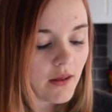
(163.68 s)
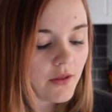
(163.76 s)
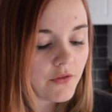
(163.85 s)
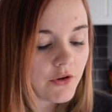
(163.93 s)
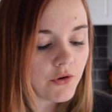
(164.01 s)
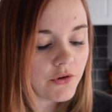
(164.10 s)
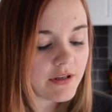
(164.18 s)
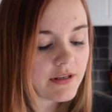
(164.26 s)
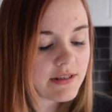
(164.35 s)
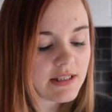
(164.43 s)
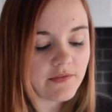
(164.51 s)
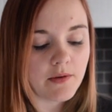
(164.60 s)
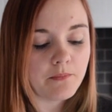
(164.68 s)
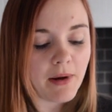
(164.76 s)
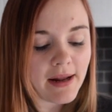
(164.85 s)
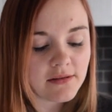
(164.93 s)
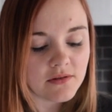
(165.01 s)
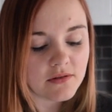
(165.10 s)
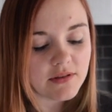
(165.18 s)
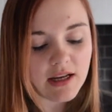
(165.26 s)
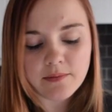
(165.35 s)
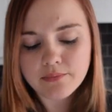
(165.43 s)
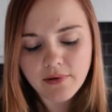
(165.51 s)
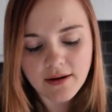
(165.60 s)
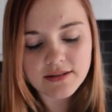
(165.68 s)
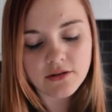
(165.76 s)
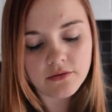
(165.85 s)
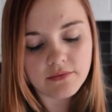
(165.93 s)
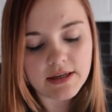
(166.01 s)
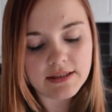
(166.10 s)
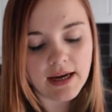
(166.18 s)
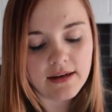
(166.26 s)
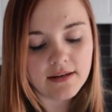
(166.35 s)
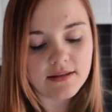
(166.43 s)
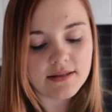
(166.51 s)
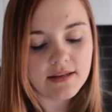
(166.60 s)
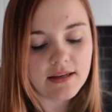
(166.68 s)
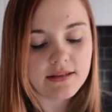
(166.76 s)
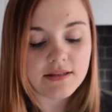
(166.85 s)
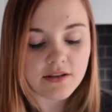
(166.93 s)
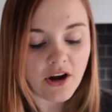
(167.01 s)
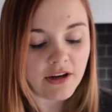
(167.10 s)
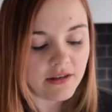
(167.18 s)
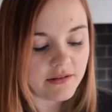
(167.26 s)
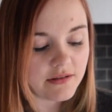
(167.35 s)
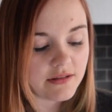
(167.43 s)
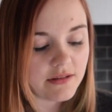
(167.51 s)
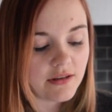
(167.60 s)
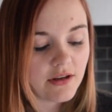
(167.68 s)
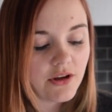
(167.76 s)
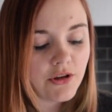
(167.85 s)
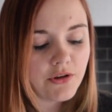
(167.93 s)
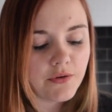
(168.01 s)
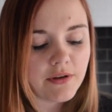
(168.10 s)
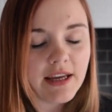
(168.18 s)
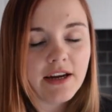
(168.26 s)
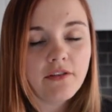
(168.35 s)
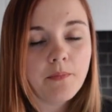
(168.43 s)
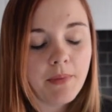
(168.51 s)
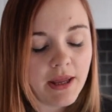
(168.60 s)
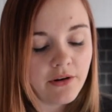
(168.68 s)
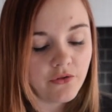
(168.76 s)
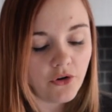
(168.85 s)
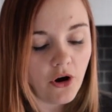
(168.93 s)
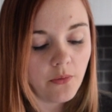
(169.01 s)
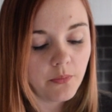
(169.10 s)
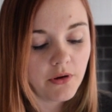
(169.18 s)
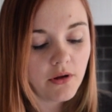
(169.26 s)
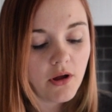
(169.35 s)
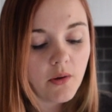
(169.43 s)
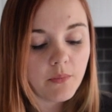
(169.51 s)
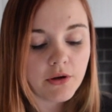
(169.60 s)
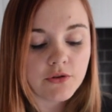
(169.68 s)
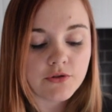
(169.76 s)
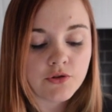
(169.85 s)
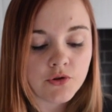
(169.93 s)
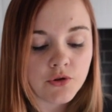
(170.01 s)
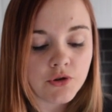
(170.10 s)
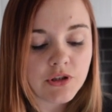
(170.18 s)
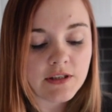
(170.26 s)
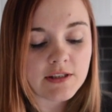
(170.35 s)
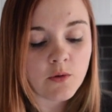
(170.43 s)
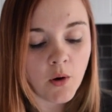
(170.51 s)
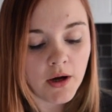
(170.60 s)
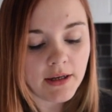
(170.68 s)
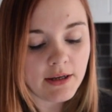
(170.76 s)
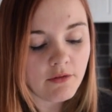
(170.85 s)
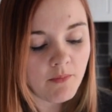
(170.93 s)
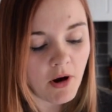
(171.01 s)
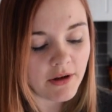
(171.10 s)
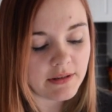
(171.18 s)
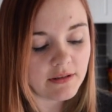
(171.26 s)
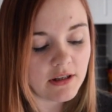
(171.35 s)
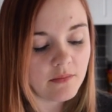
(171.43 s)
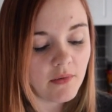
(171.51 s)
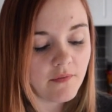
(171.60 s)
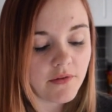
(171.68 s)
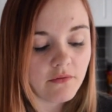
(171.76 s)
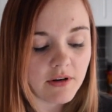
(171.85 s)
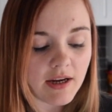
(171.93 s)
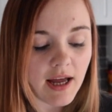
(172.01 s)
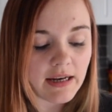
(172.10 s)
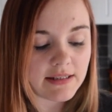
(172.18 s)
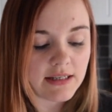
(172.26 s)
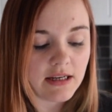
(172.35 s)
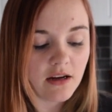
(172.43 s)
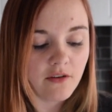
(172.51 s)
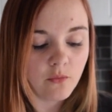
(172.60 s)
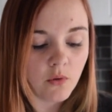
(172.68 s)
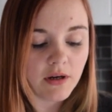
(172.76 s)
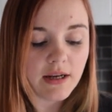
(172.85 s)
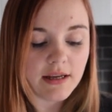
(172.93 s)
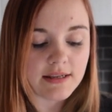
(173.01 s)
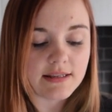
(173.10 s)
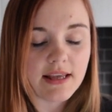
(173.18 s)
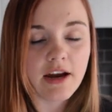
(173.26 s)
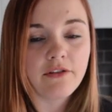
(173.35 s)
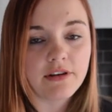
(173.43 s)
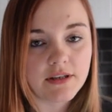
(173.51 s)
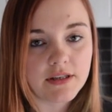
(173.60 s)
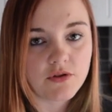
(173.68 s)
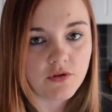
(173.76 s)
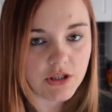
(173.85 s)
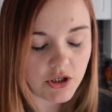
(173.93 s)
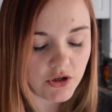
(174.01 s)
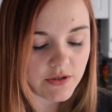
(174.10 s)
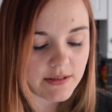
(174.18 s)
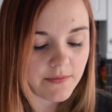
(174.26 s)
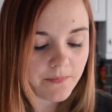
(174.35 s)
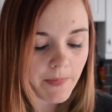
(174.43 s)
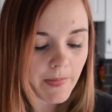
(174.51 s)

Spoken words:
The audience of embattled and practical retailers is silent. You could hear a pin drop because George has quietly reminded them of the reality of what it is their industry does.